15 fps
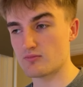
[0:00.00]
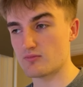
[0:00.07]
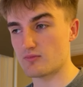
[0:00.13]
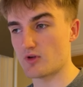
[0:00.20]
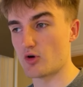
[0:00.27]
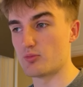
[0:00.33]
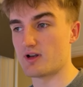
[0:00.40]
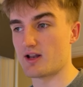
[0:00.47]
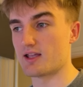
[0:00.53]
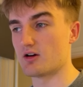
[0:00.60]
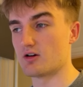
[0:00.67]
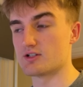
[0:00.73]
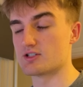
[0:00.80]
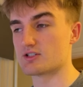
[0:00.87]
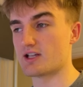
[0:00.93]

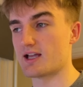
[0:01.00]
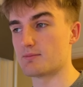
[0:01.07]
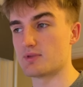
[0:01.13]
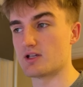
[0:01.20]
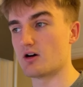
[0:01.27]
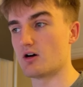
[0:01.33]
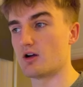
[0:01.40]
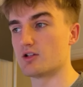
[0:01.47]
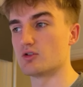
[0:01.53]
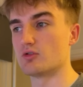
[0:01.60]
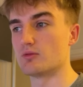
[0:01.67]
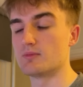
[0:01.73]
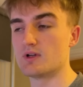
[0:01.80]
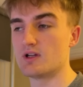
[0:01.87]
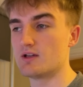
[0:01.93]
OpenAI's API,
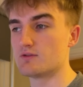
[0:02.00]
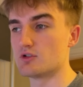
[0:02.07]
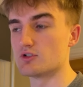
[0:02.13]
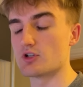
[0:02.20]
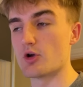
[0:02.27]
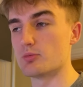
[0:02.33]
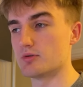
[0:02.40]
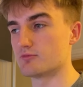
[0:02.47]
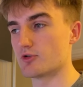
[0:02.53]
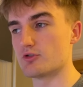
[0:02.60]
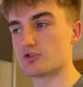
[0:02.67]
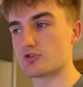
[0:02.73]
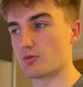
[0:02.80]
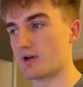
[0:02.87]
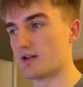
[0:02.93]
or use
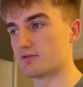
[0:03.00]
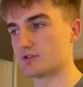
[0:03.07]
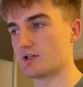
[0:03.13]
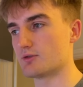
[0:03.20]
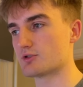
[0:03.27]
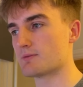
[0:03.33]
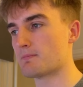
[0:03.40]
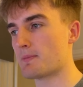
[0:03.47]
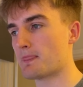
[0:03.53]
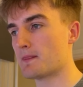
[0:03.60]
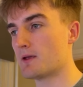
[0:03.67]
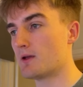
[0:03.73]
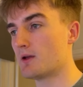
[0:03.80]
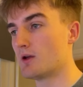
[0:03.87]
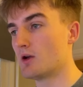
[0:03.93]
OpenRoute or whatever else.
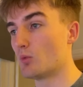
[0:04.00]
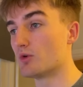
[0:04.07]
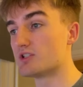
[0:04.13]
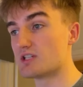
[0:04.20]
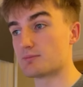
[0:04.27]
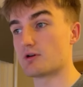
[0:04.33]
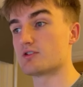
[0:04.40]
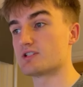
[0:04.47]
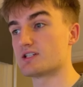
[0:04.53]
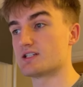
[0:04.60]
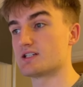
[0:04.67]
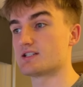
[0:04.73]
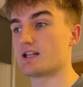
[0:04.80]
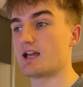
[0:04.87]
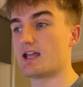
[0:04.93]
Once it
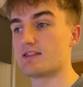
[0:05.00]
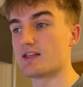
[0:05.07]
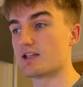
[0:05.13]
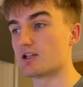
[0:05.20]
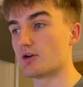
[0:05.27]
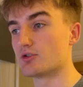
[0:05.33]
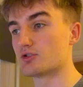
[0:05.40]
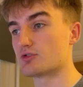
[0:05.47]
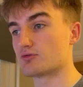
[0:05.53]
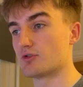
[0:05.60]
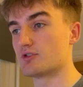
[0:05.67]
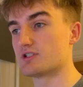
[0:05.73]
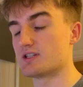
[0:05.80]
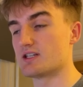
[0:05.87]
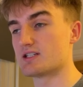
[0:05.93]
processes that, it then goes
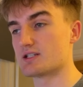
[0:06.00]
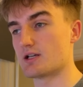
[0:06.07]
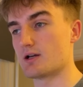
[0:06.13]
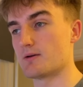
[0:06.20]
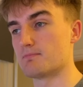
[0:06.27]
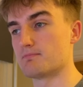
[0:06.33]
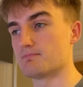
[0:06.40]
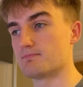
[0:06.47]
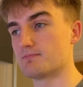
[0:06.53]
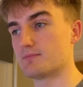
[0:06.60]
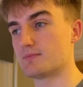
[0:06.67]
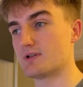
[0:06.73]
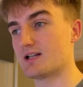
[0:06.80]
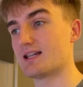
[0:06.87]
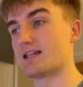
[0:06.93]
through to this
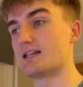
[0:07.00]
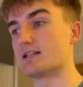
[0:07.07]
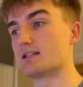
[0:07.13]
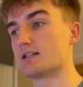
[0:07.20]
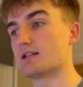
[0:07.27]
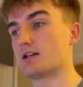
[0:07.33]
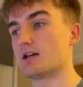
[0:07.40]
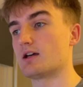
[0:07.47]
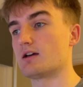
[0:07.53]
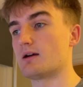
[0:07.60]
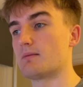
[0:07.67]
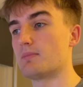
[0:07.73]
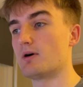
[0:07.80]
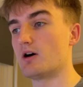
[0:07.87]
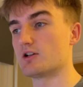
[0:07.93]
clean
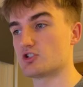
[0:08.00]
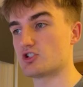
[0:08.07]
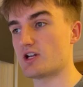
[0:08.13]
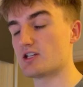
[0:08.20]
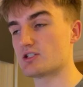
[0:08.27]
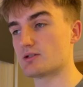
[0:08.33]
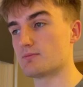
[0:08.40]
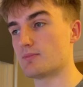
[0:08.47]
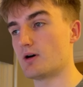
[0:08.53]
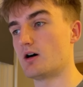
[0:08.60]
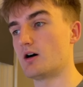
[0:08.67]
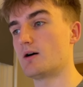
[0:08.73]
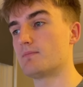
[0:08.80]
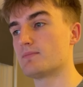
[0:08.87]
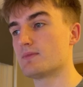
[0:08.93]
and parse JSON
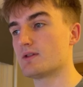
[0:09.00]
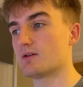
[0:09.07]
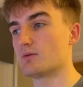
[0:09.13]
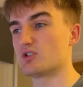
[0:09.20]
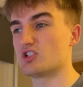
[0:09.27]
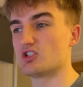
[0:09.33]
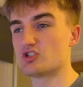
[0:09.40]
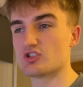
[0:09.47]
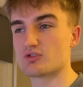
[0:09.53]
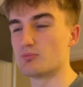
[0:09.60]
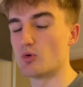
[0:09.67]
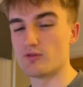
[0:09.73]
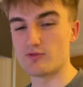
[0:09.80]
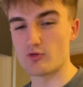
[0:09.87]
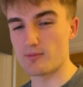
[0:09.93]
part, which is just
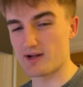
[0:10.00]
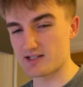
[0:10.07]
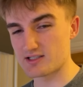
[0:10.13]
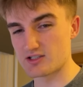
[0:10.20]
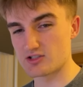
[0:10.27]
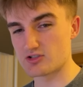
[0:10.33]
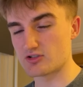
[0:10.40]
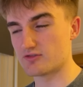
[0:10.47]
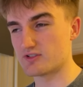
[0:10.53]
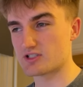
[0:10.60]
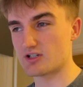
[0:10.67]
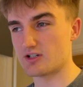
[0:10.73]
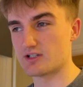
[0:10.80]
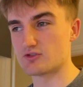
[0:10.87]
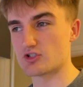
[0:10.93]
more formatting stuff. It's
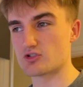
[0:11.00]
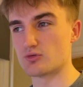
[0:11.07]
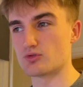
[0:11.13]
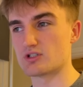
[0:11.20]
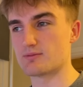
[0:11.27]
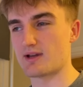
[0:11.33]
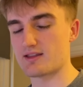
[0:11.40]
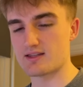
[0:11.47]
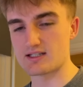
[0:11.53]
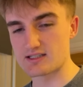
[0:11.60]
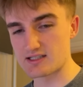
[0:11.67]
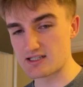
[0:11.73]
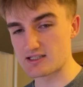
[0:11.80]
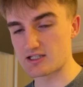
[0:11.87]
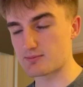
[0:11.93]
kind of just all to make things as
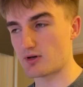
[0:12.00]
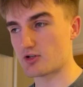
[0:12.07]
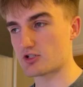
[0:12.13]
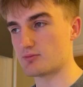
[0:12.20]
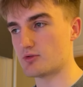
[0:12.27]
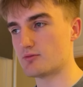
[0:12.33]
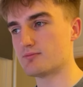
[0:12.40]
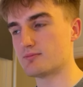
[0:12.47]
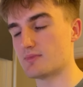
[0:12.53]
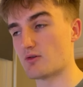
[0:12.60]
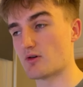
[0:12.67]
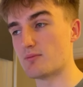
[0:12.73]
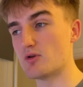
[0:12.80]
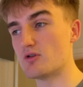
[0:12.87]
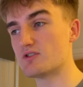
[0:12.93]
easy as possible. It
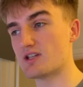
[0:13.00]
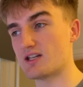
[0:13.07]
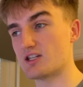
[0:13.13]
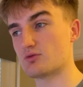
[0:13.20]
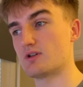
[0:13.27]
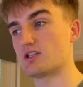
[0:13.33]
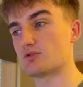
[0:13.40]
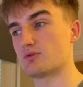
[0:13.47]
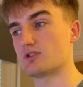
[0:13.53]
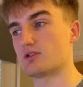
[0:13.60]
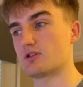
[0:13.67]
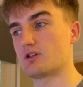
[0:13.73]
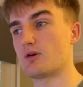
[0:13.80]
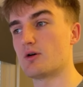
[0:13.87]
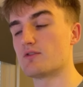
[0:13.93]
removes any tweets which
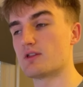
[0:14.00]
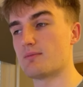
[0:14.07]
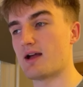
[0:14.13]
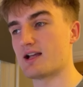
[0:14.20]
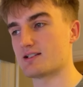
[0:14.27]
go over the max